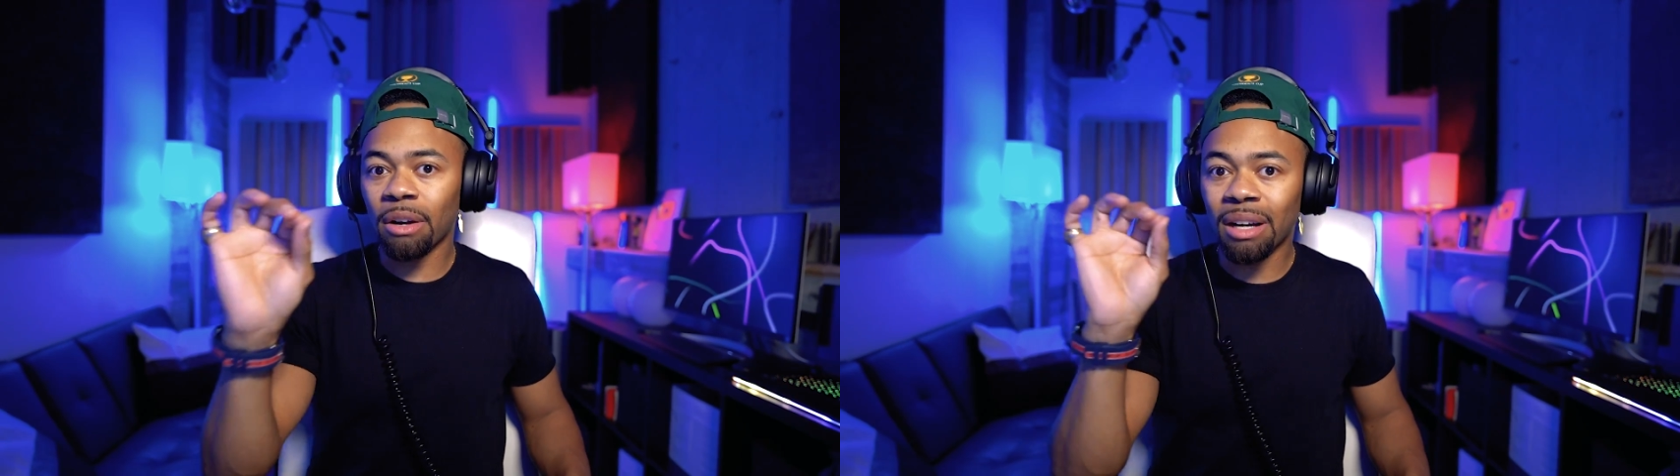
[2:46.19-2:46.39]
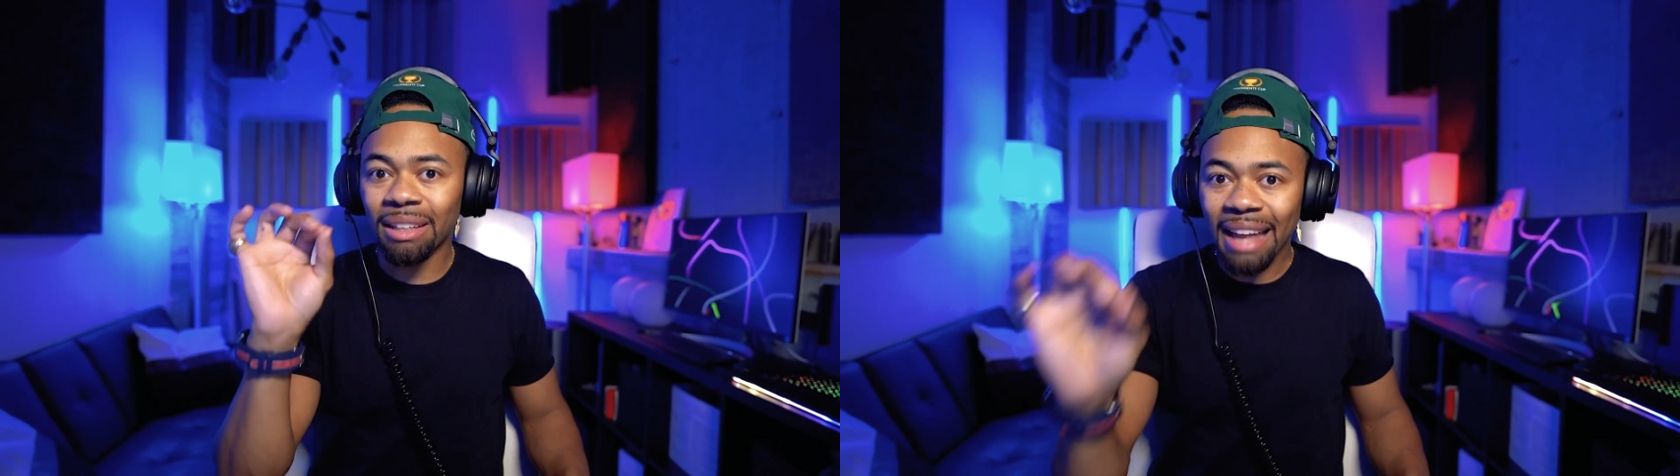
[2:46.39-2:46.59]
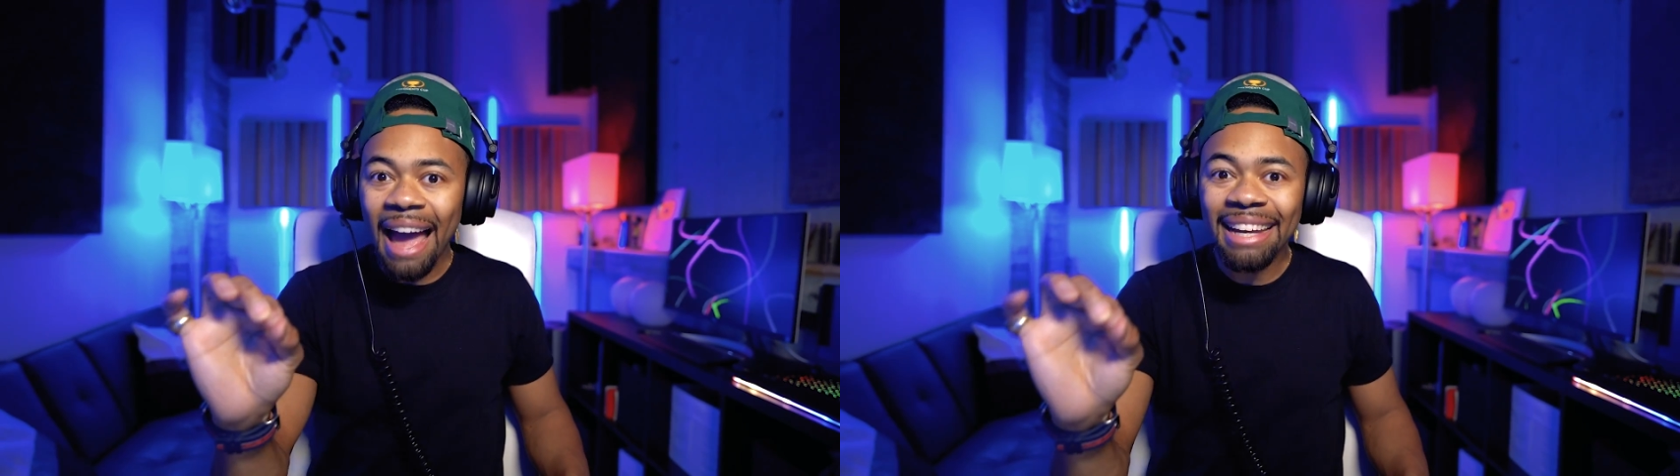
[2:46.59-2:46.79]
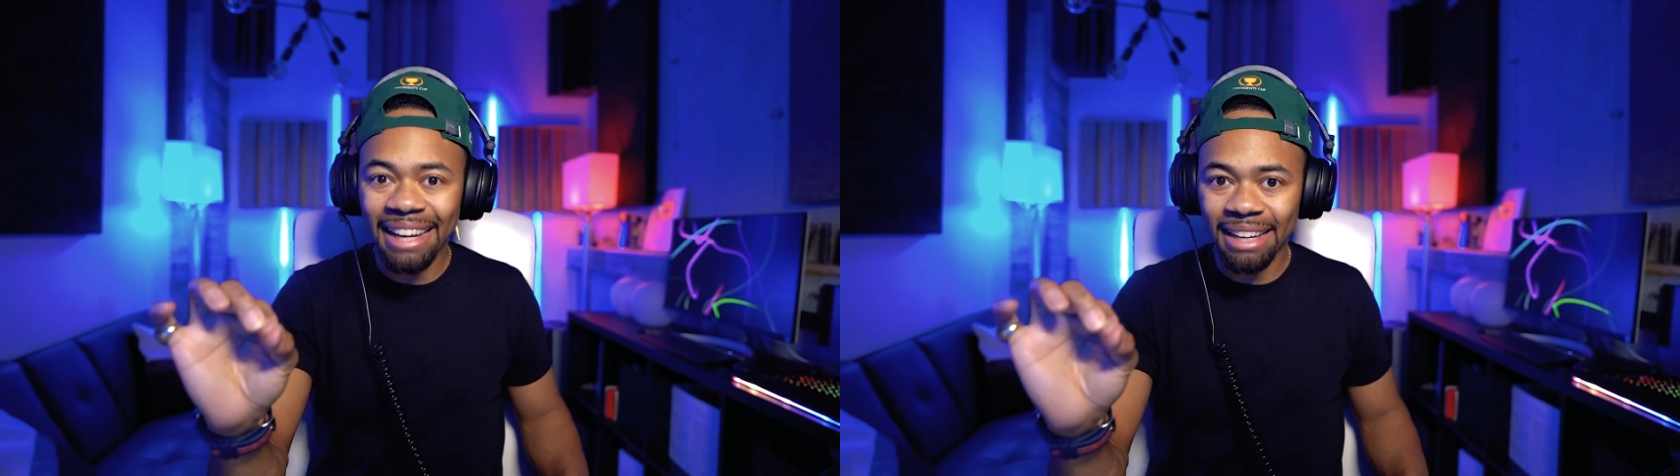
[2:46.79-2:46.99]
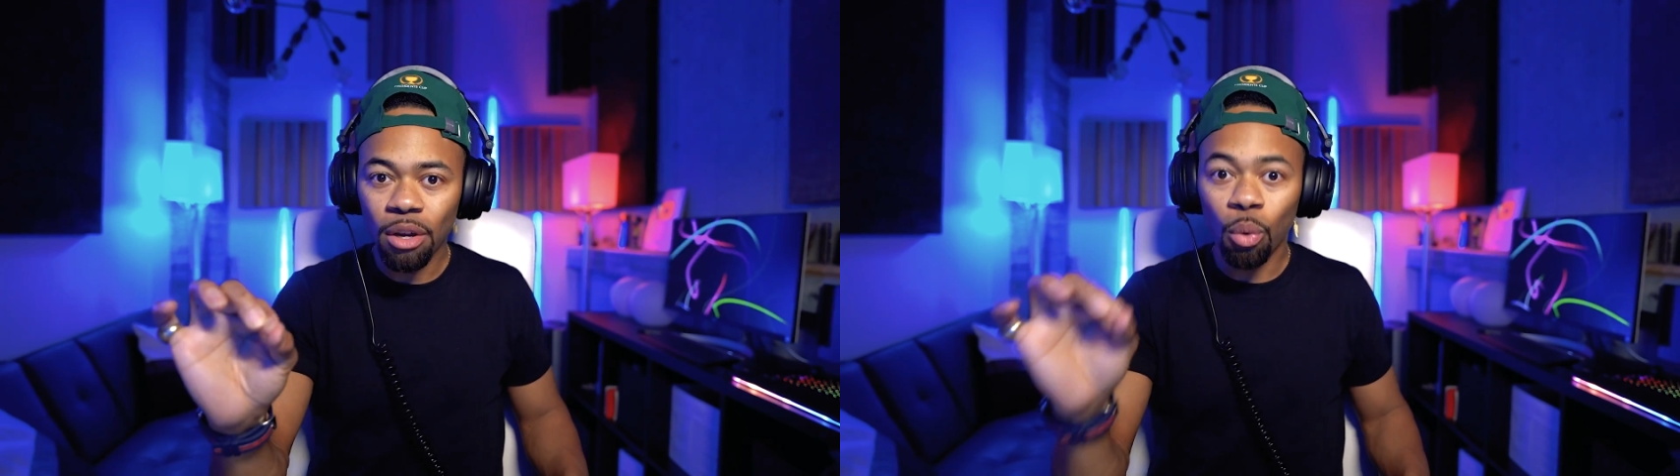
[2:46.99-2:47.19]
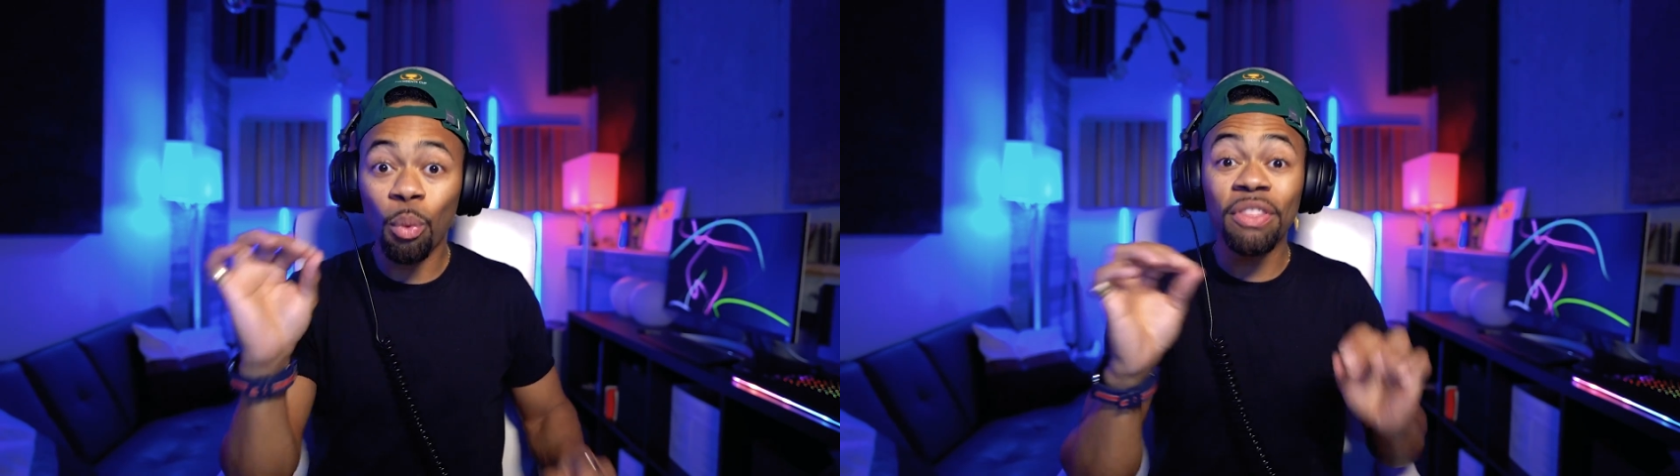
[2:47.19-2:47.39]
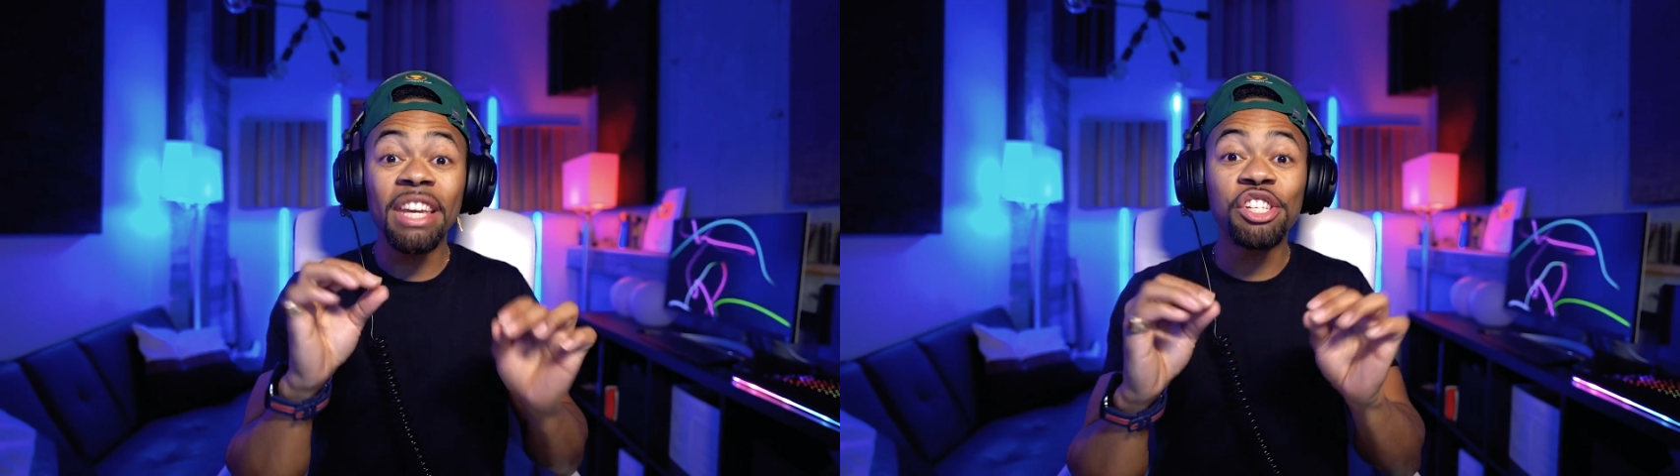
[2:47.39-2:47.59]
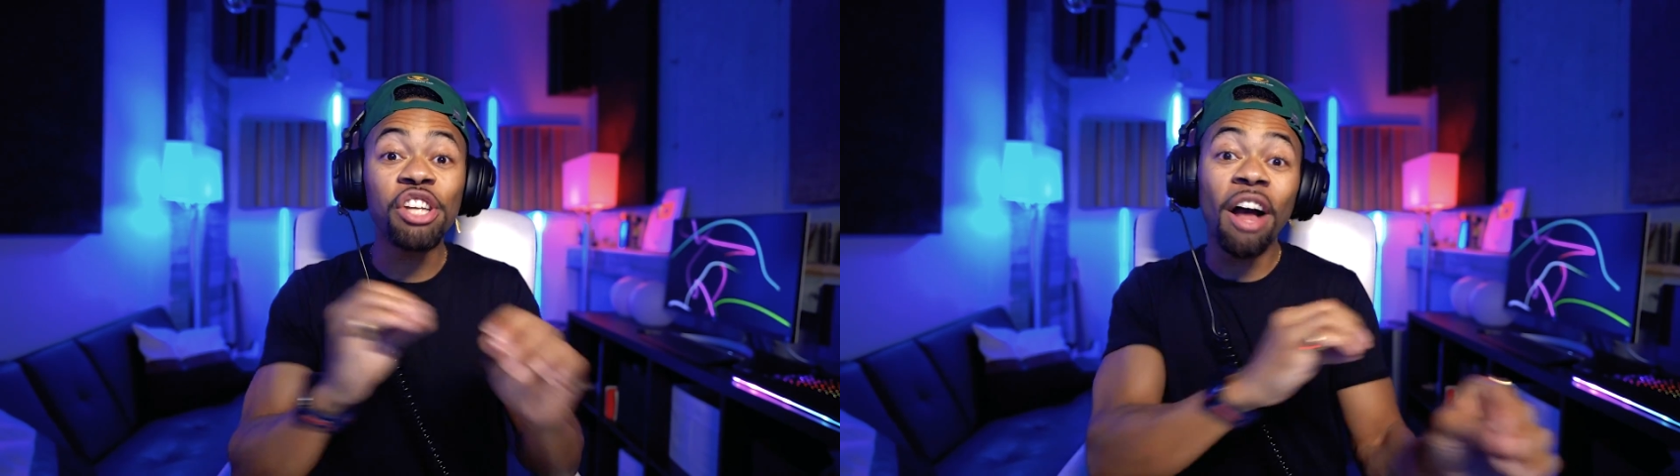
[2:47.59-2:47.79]
colliding with
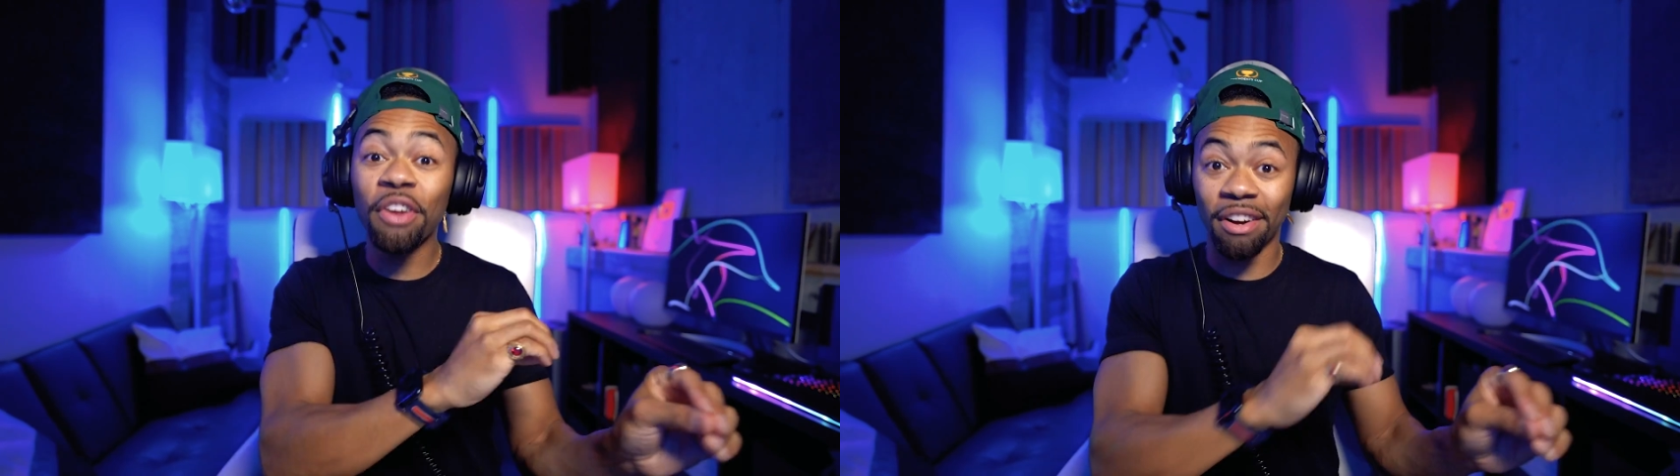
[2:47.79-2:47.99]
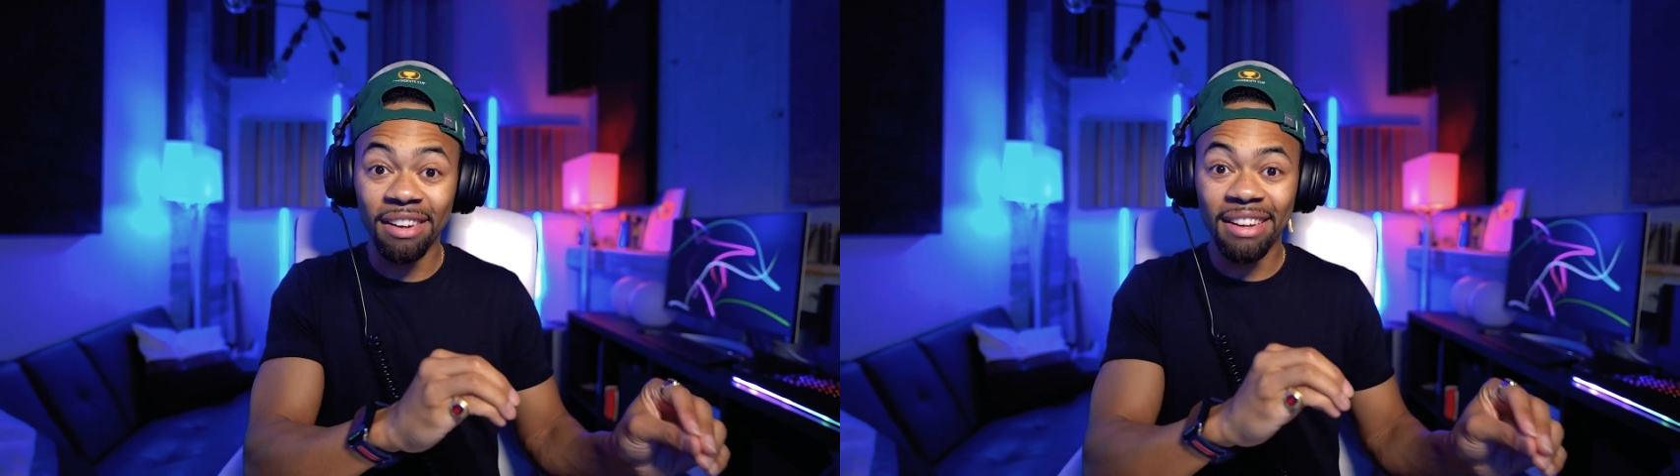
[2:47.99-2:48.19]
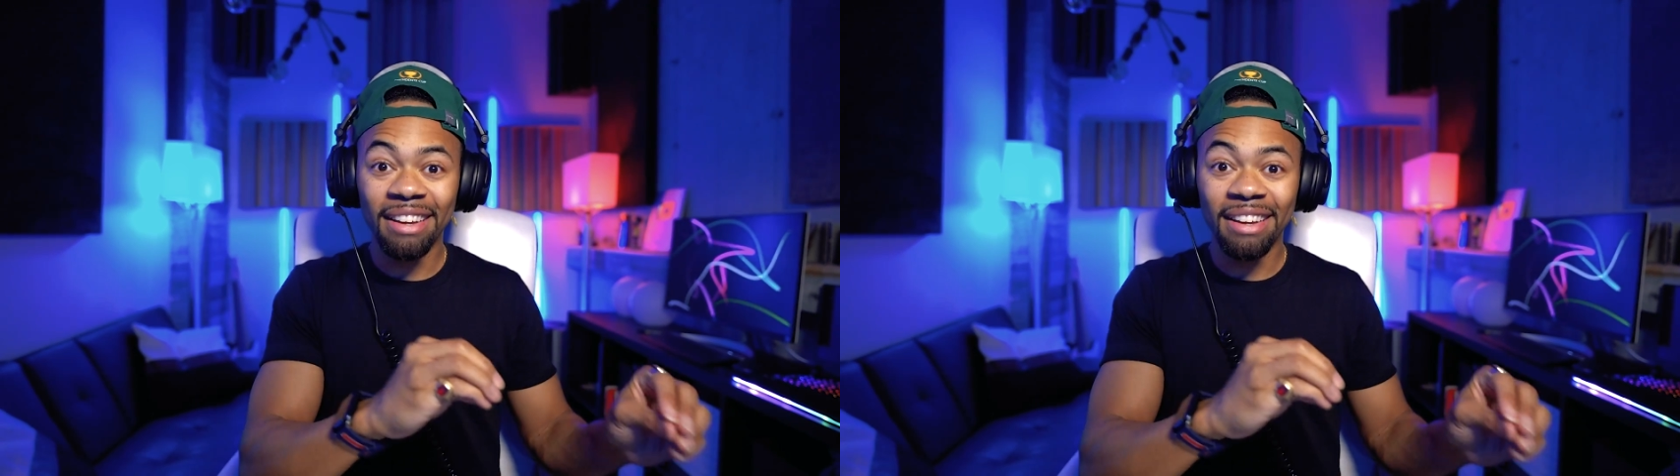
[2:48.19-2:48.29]
each other